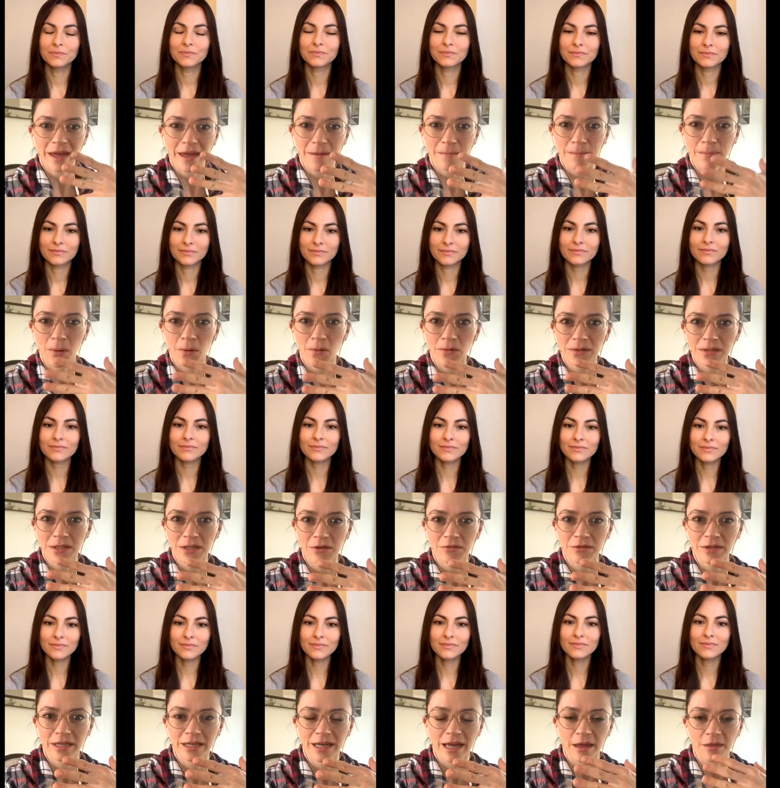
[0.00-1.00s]
Speaker 1: it pulls
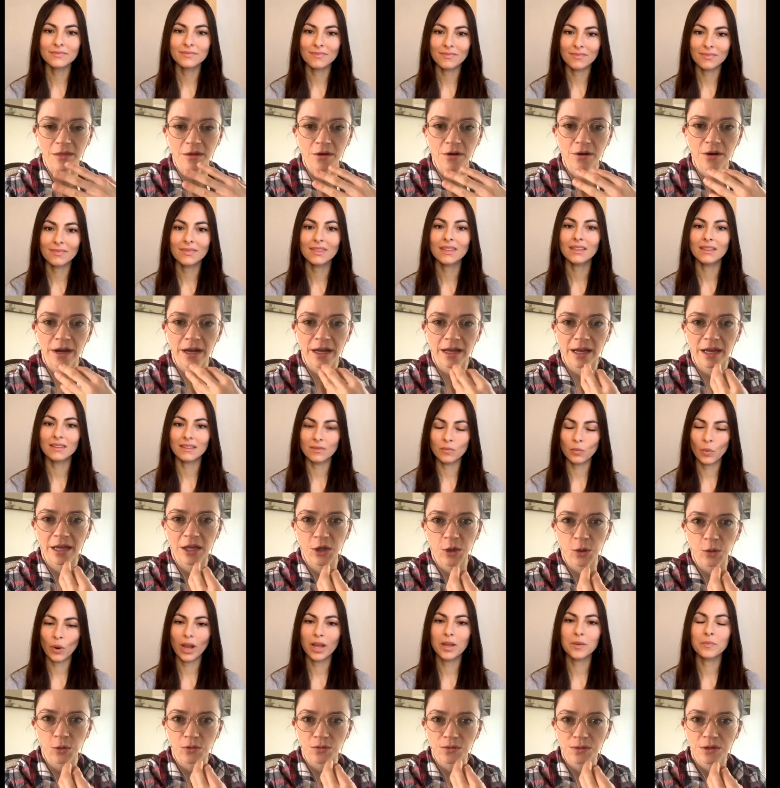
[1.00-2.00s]
you together and
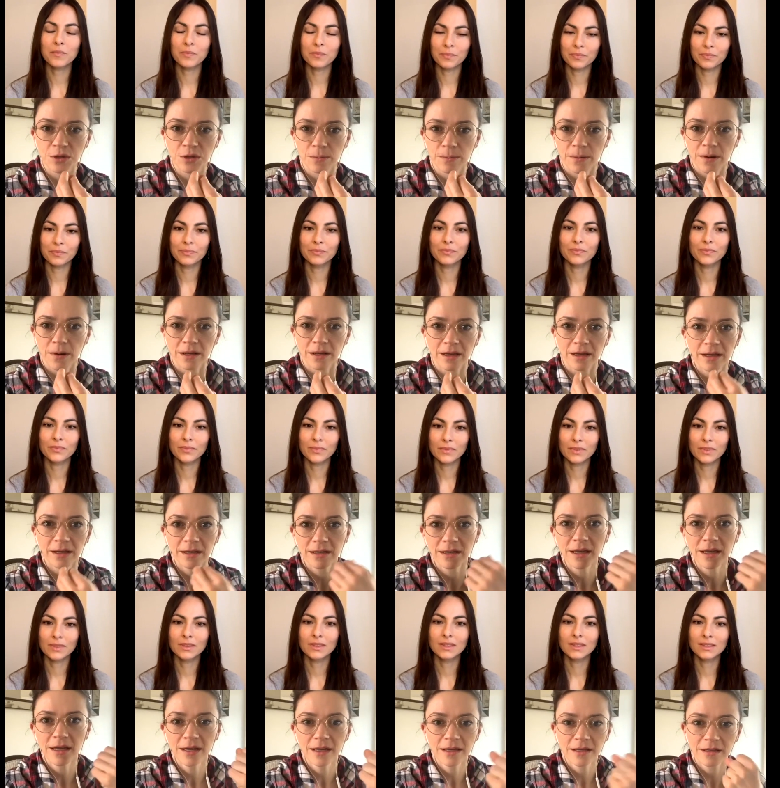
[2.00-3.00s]
cues right. your
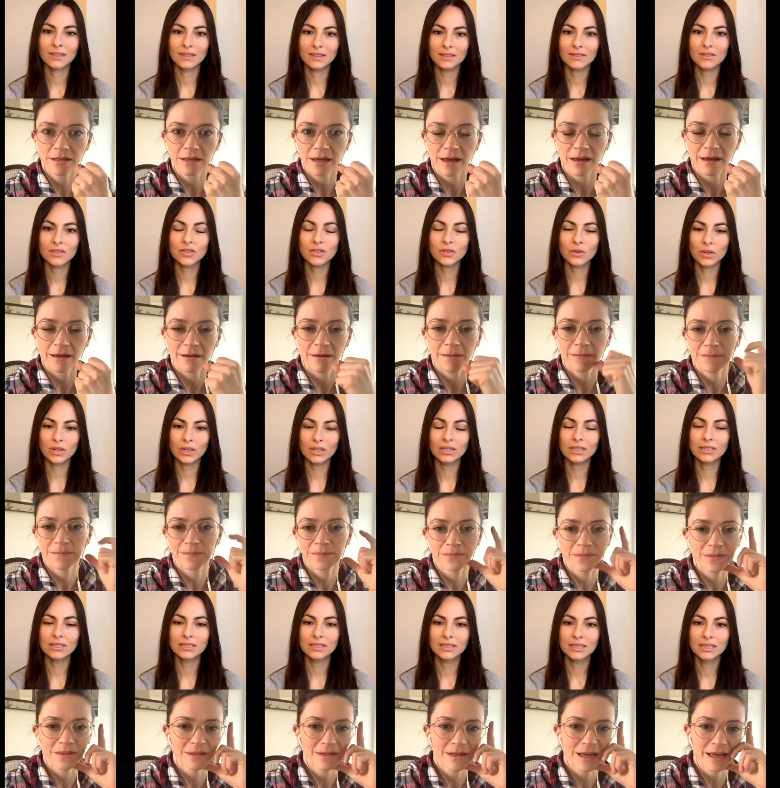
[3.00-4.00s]
body.
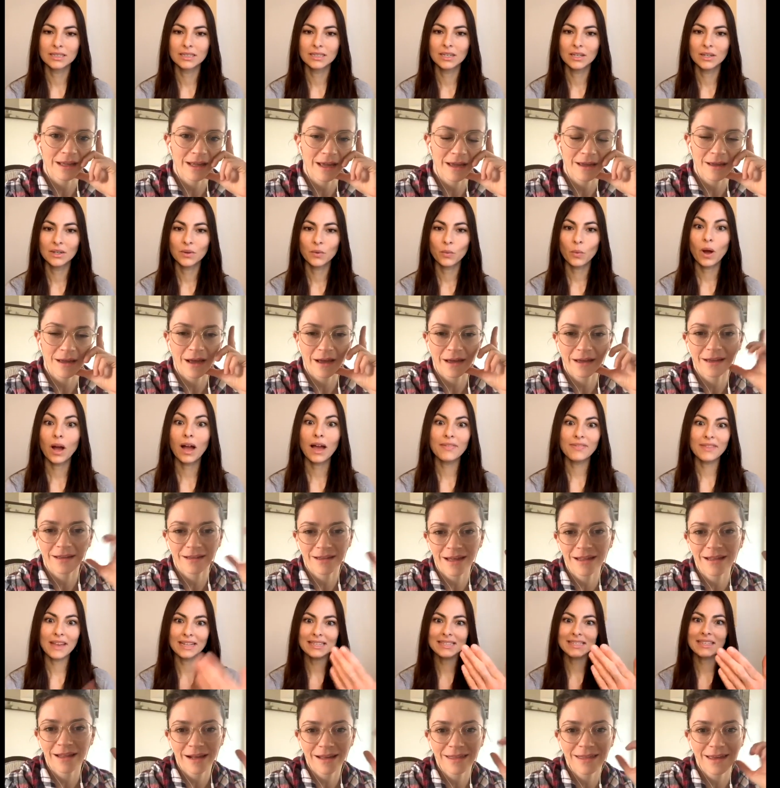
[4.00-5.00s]
Um, and I I, well,
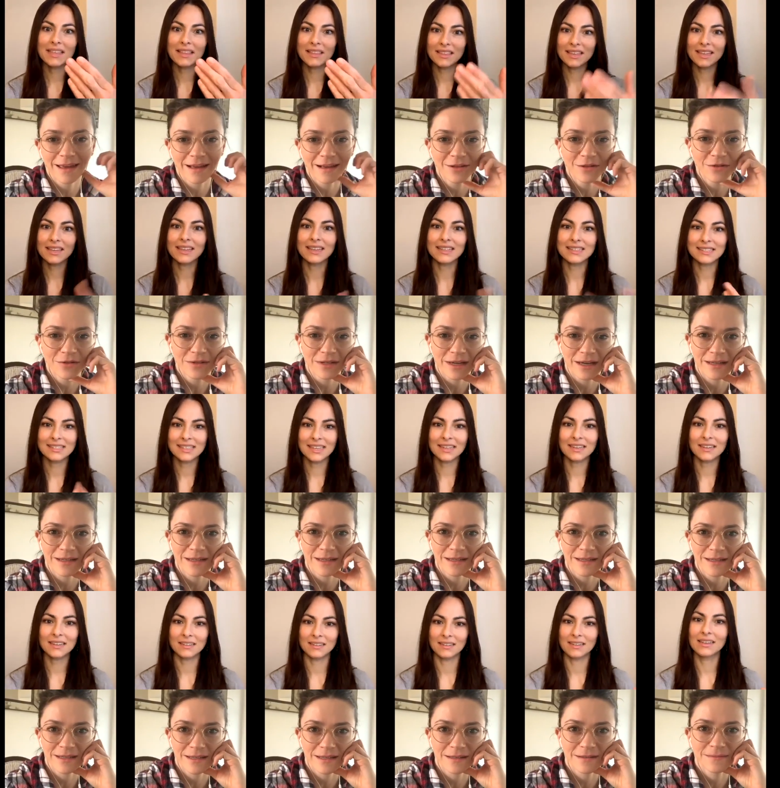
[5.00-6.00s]
I like the, the
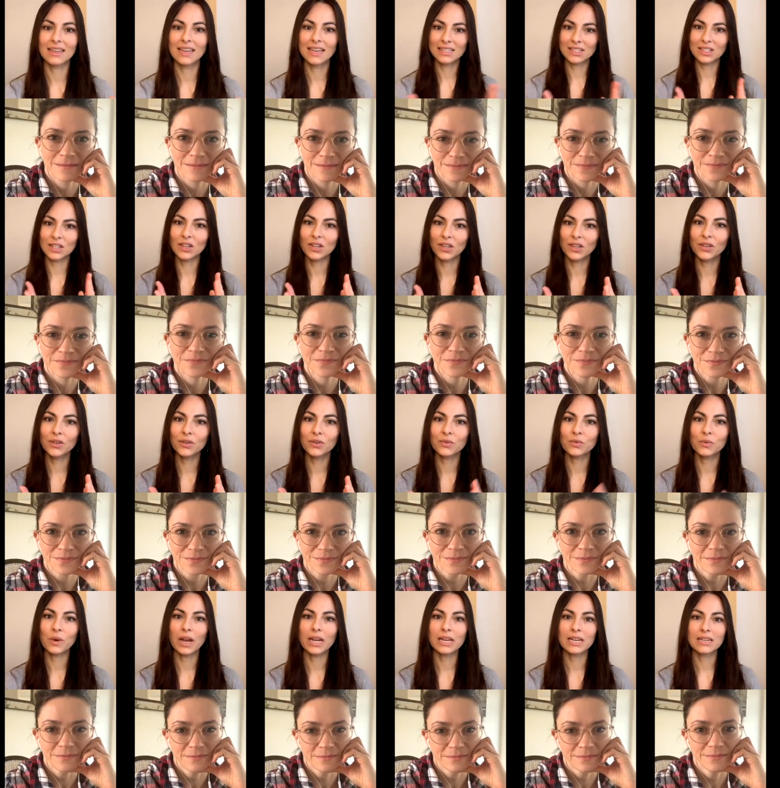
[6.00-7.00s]
exercises.
Speaker 2: It's, it's, a cue,
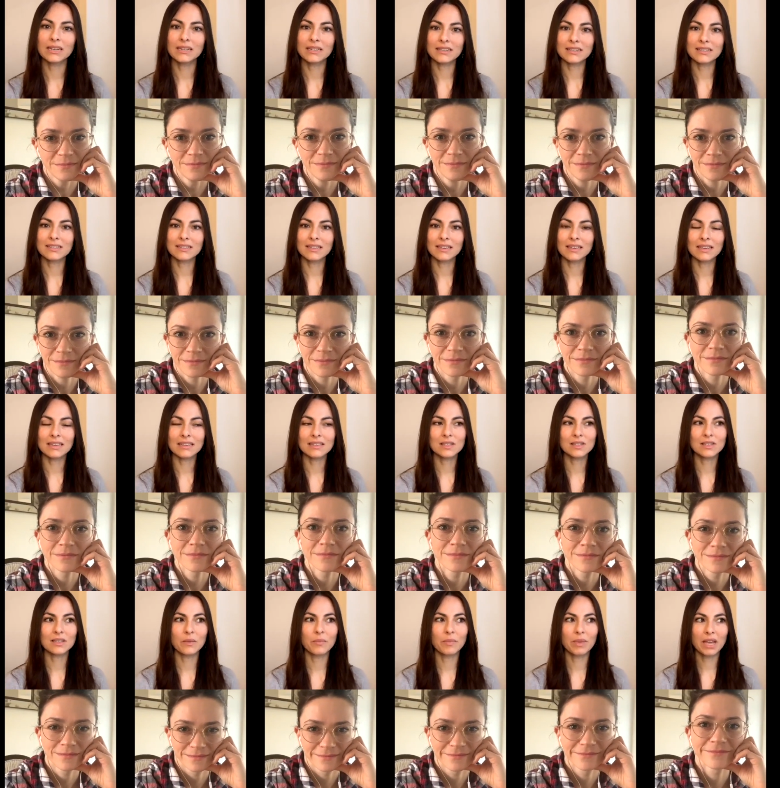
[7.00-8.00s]
right? It, it's
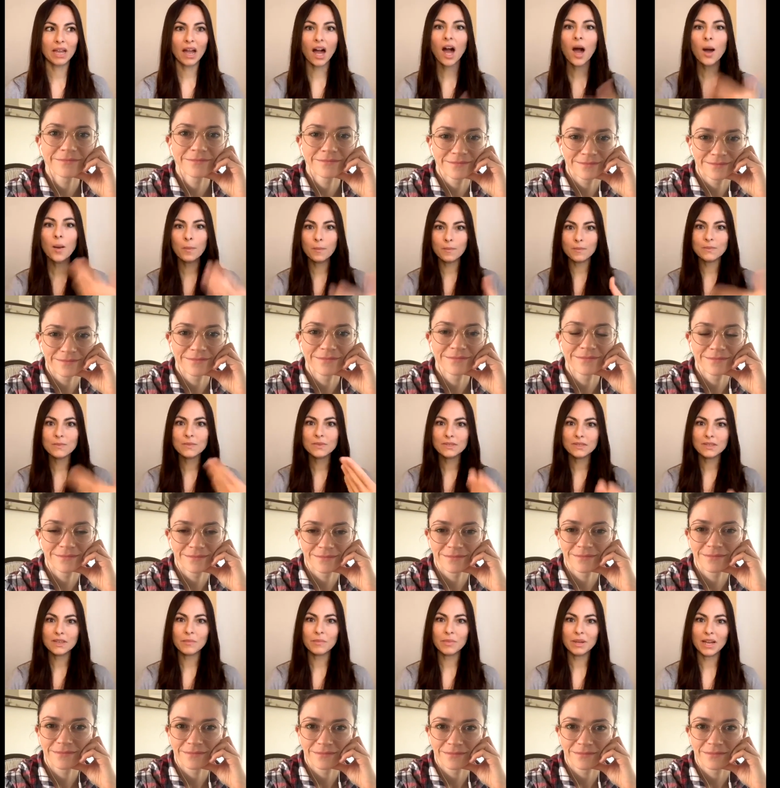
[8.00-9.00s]
it's it
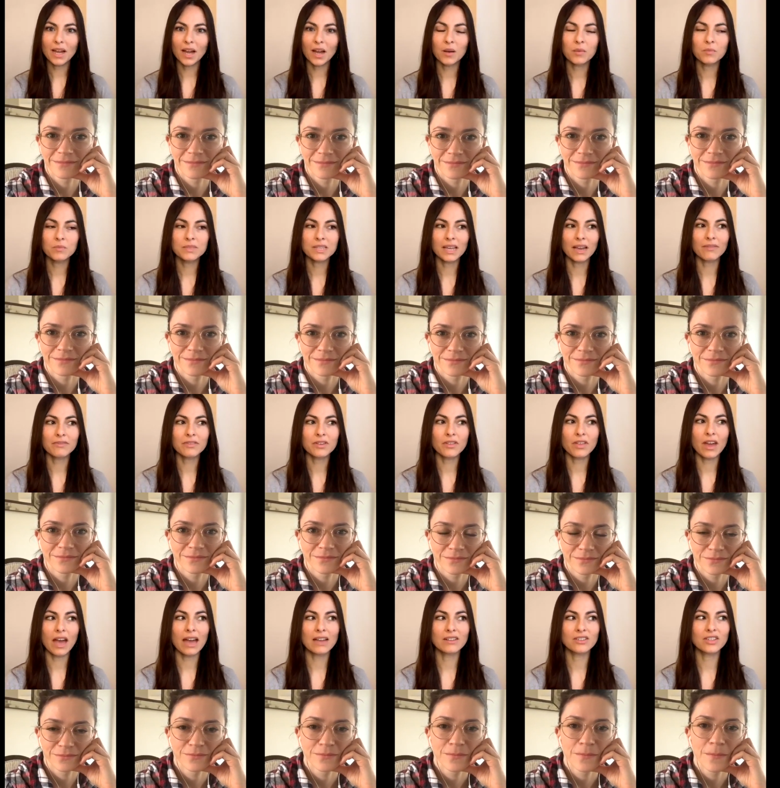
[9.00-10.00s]
becomes it becomes after
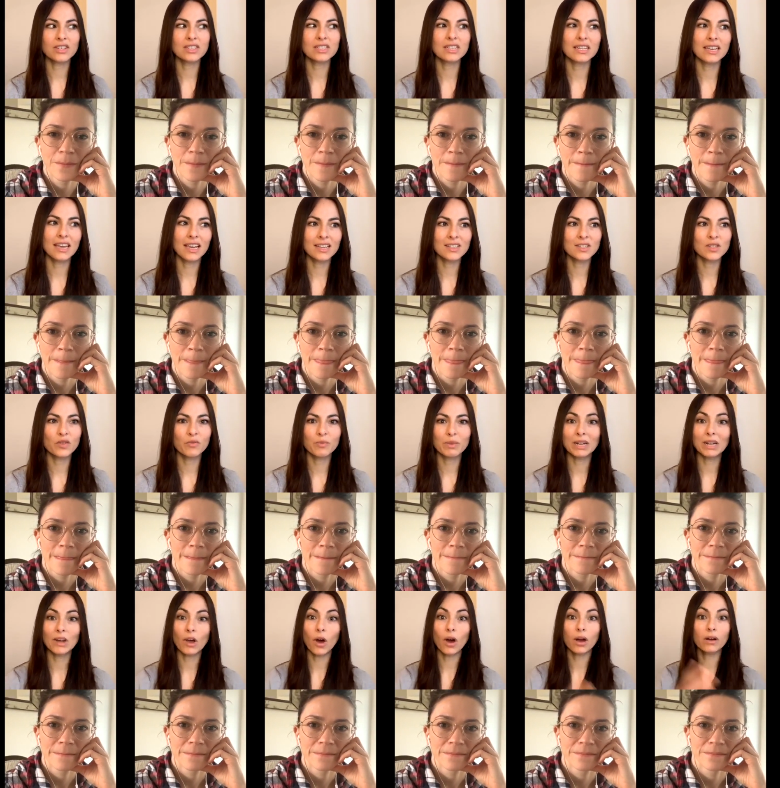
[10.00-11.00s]
that. Just in case you've
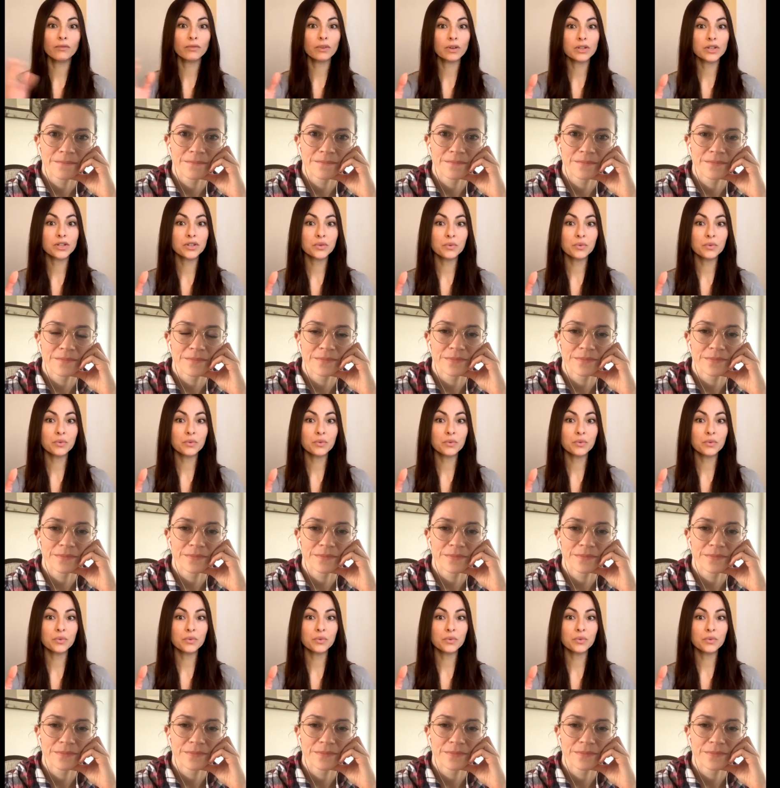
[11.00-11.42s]
been gone for two